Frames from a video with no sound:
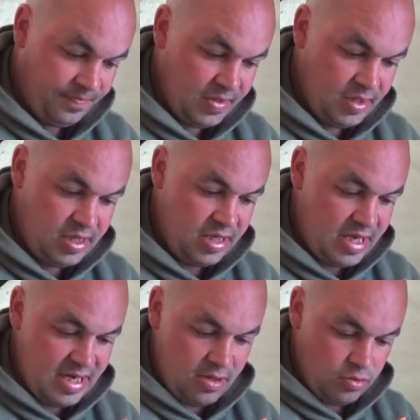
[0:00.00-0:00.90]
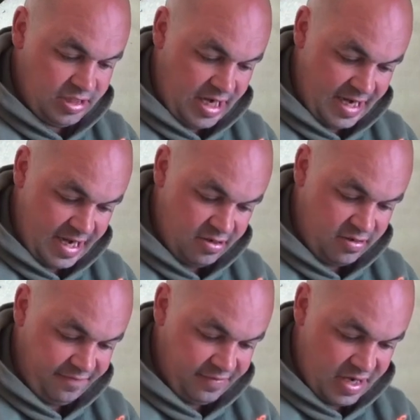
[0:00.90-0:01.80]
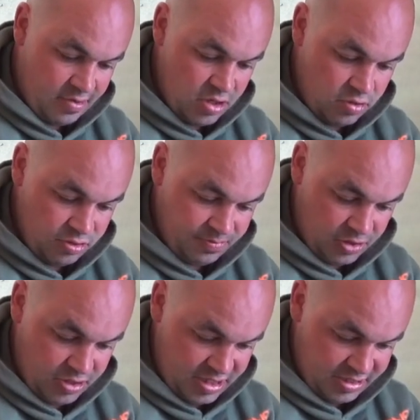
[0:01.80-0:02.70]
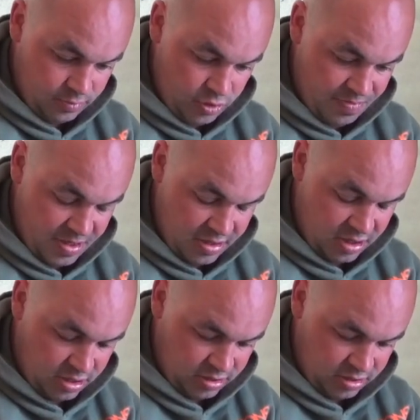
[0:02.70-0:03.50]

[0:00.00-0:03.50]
Cut that little tag end off. Now I always put this whipping knot